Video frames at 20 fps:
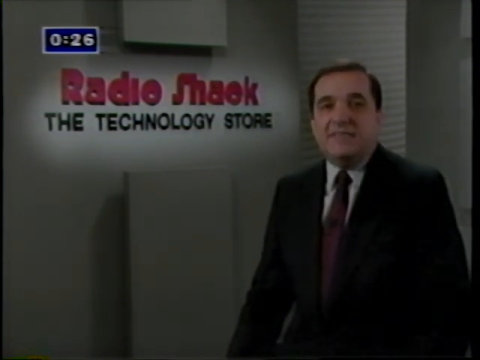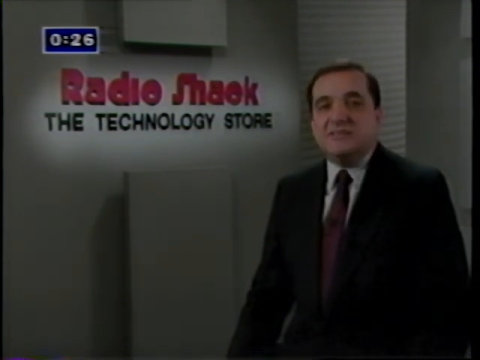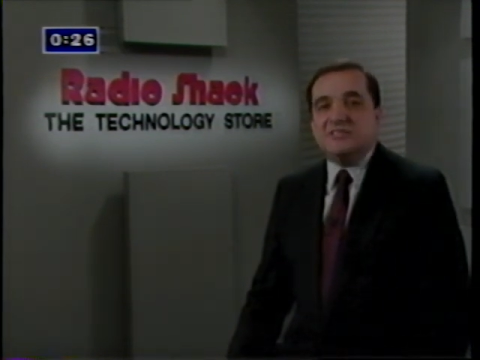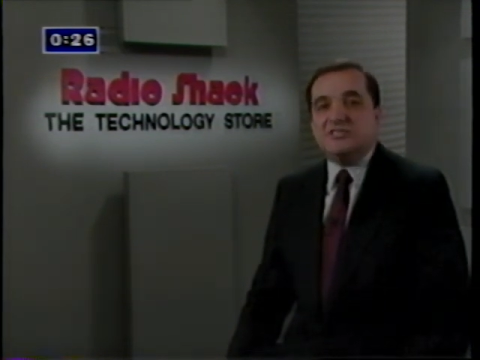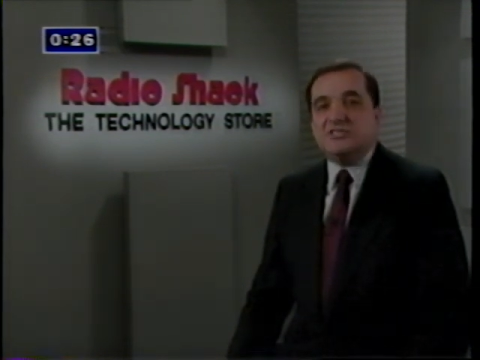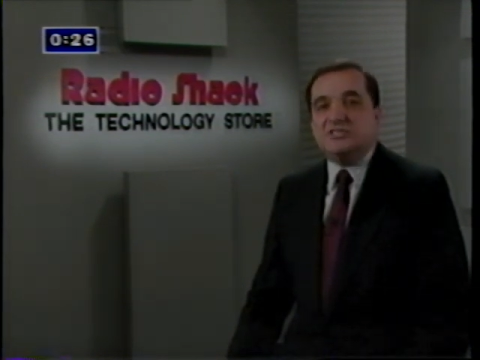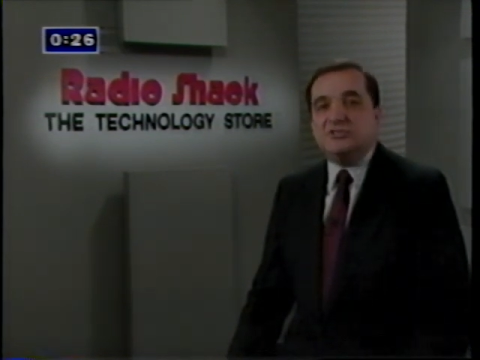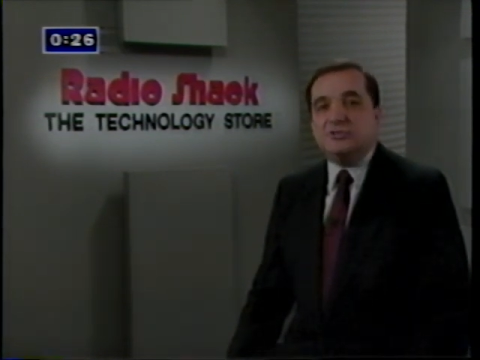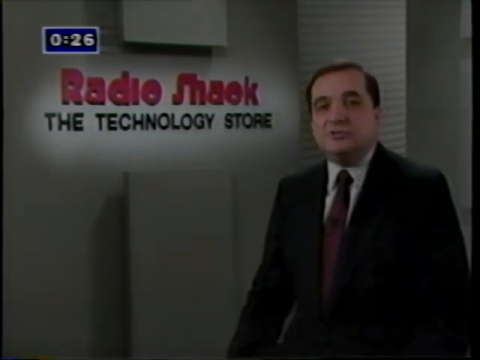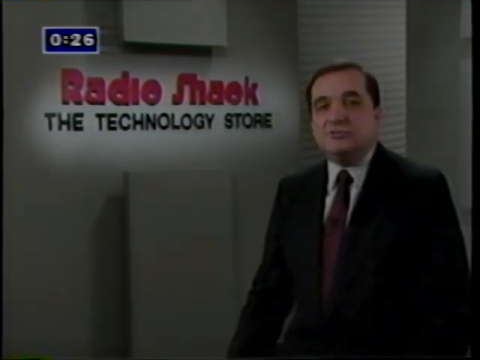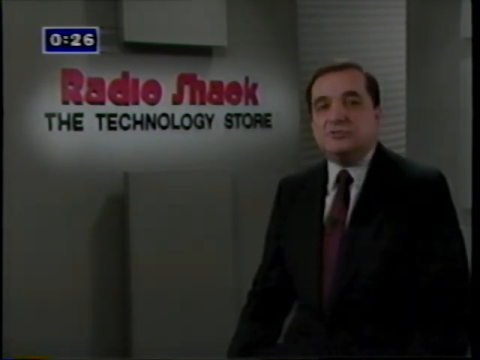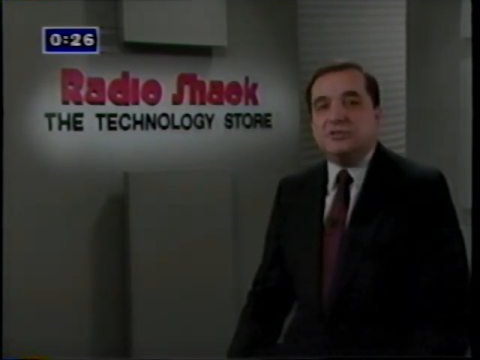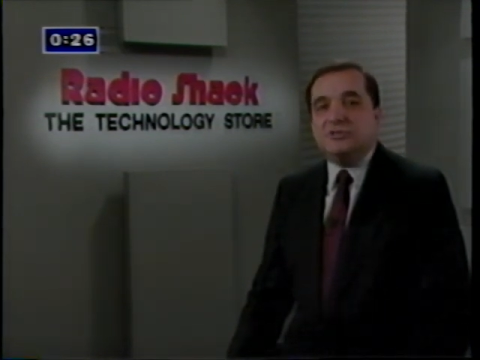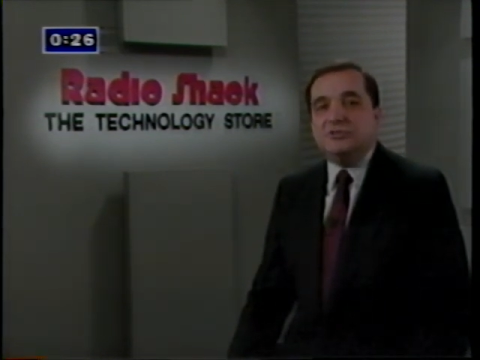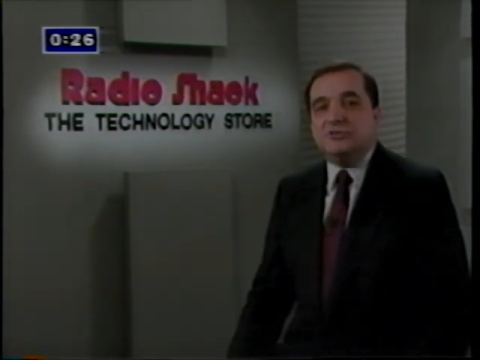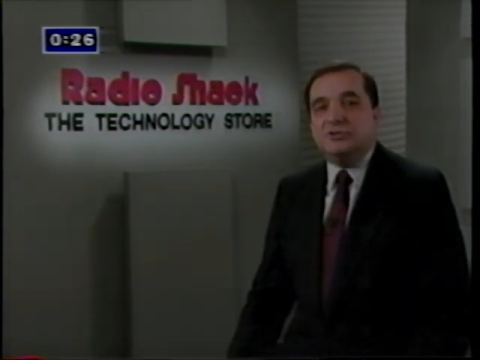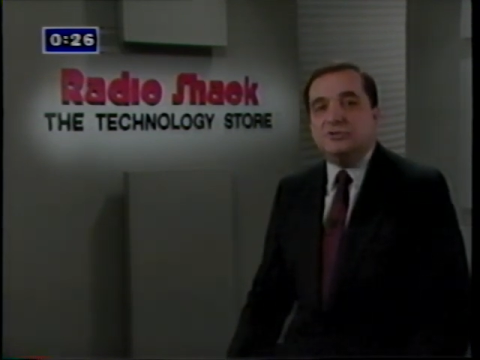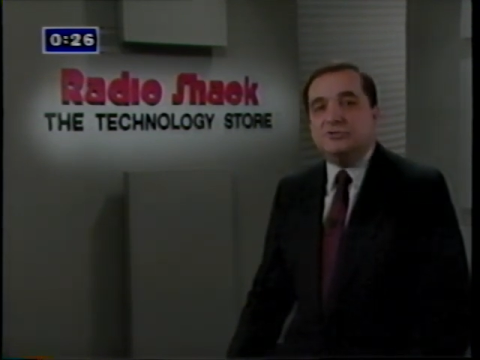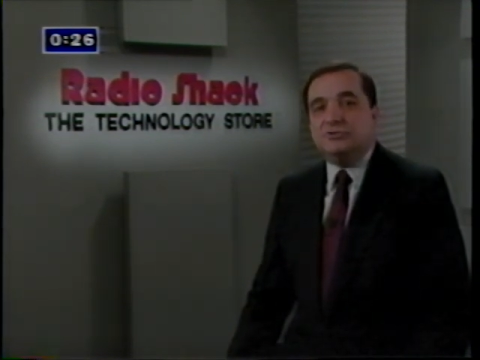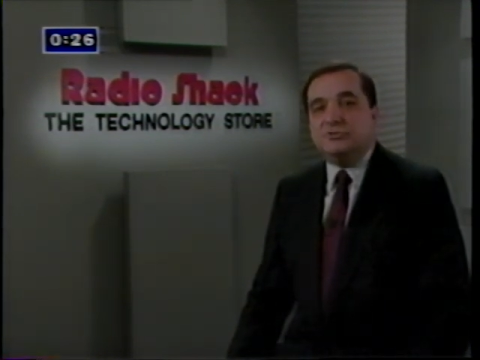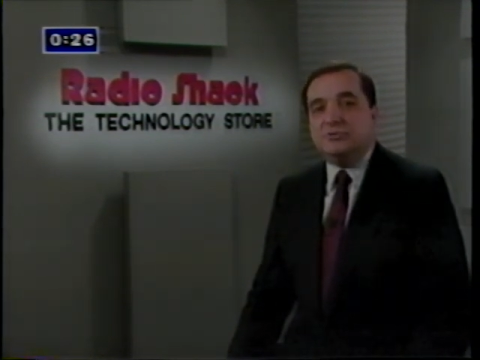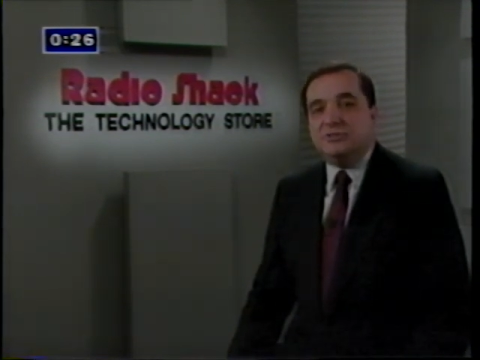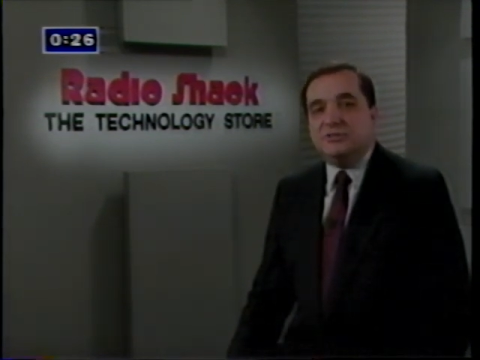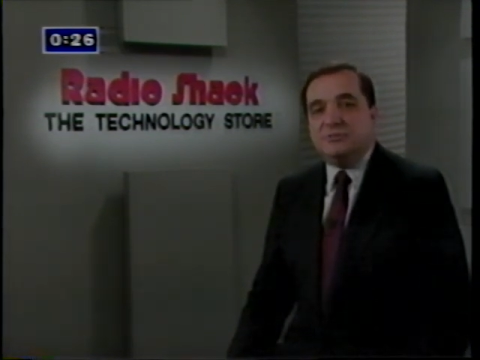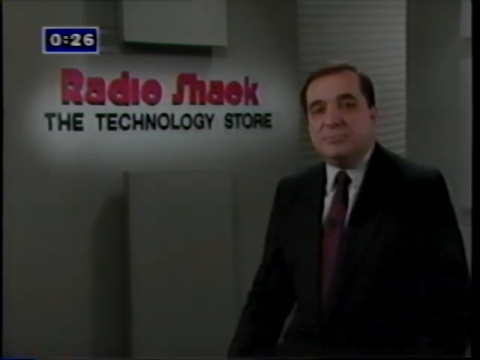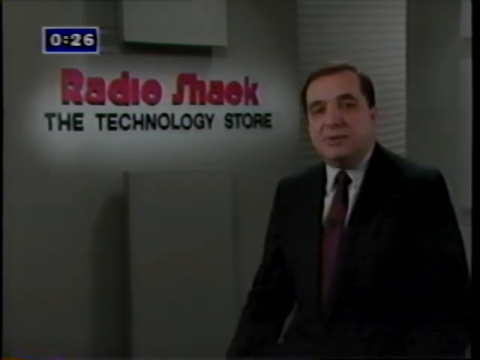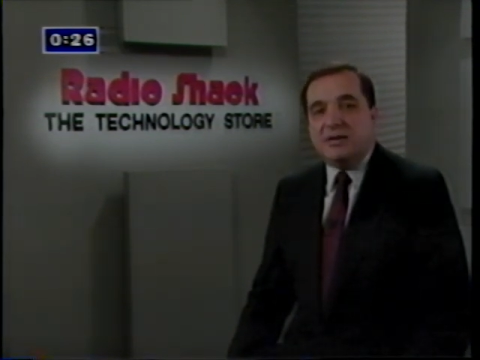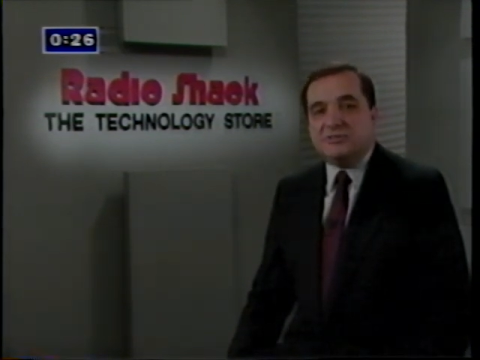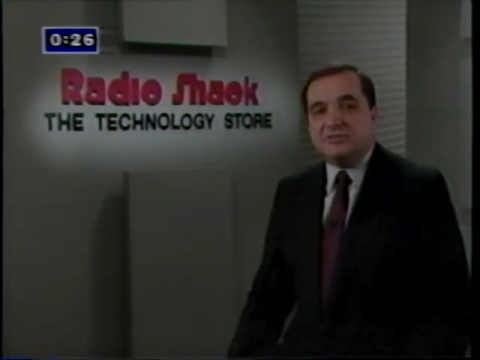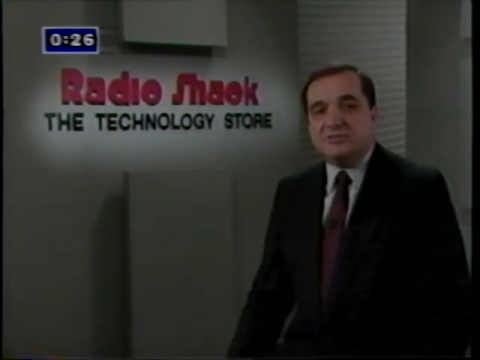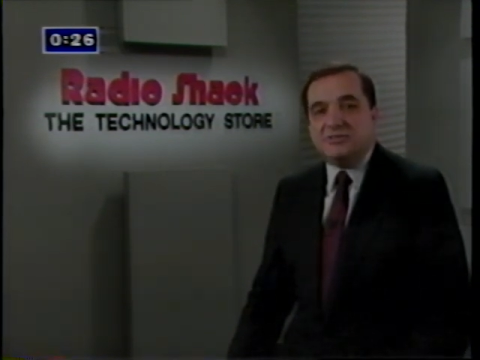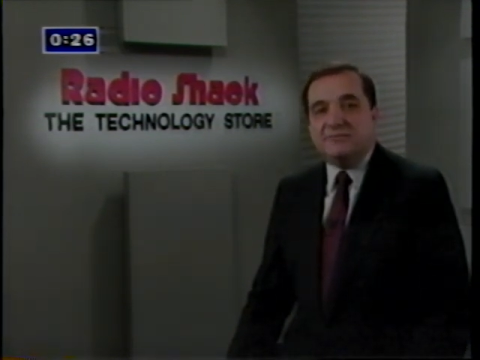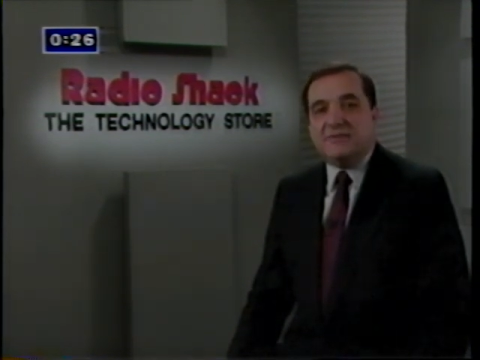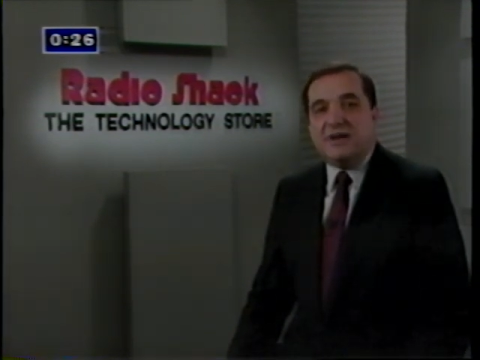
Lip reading: This is usually due to a deposit